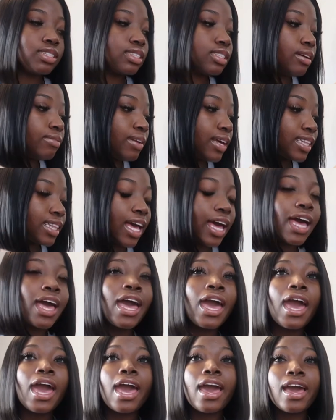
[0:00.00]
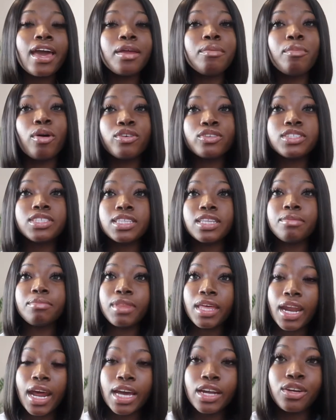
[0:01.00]
and stuff like that. And most of them
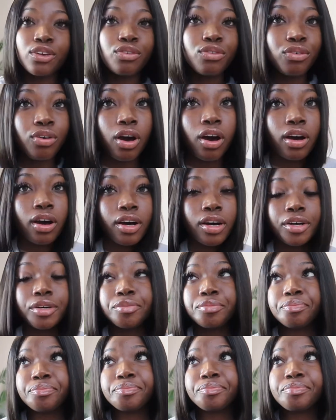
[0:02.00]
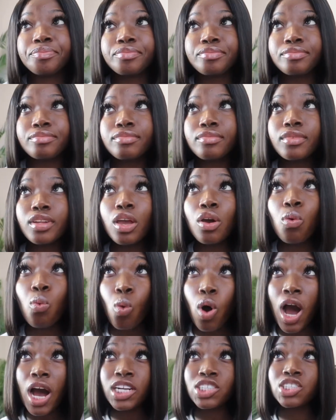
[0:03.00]
that I do
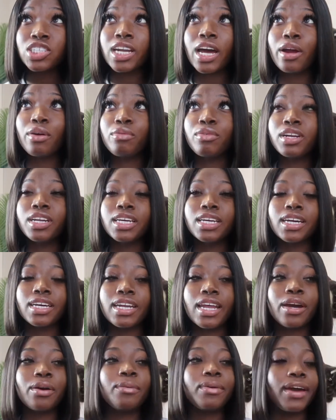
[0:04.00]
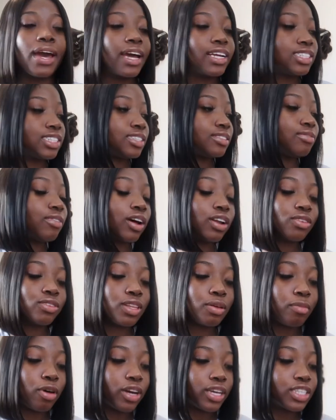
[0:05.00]
watch and I really connect with, I just follow
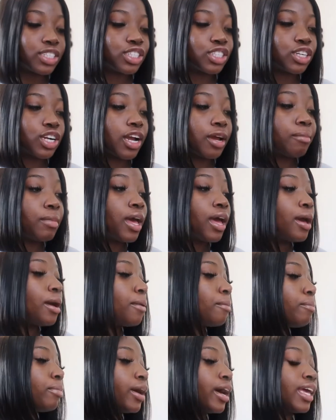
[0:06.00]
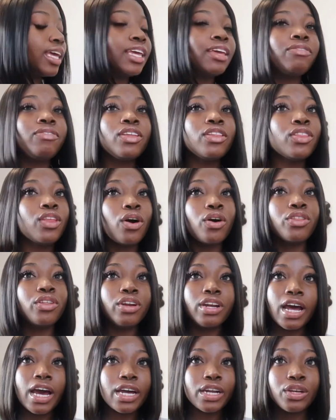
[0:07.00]
them on Instagram. But even though they're
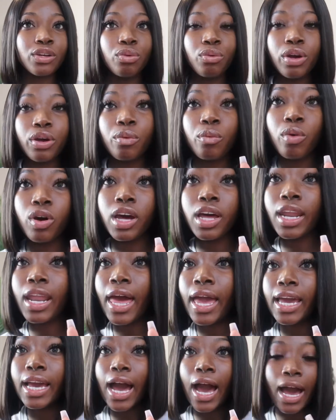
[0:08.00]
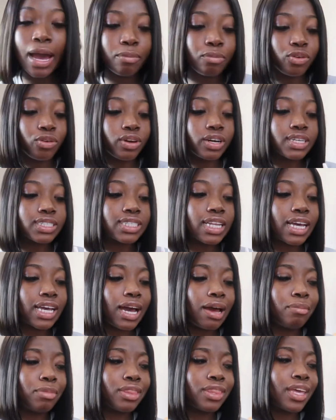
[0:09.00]
not doing what like I'm doing, because like
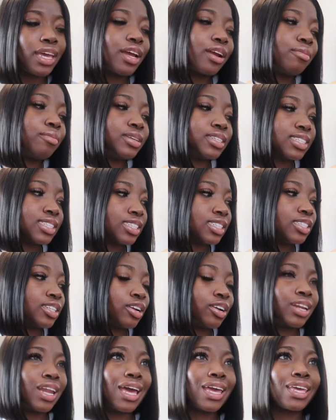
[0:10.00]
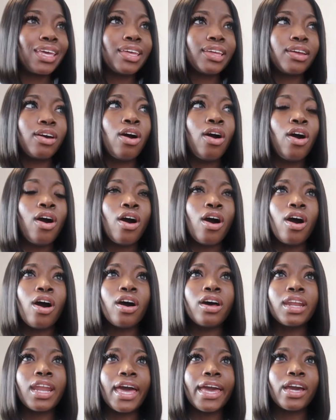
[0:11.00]
I'm in the hair business, they're like in
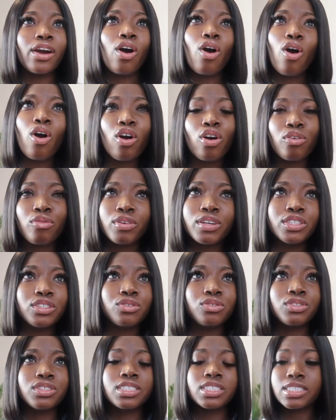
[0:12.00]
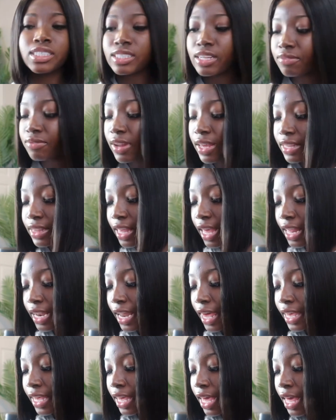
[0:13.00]
on like car rentals and stuff like that,
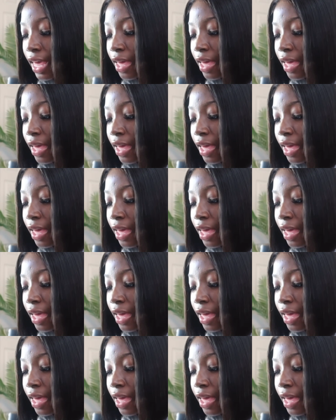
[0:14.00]
like,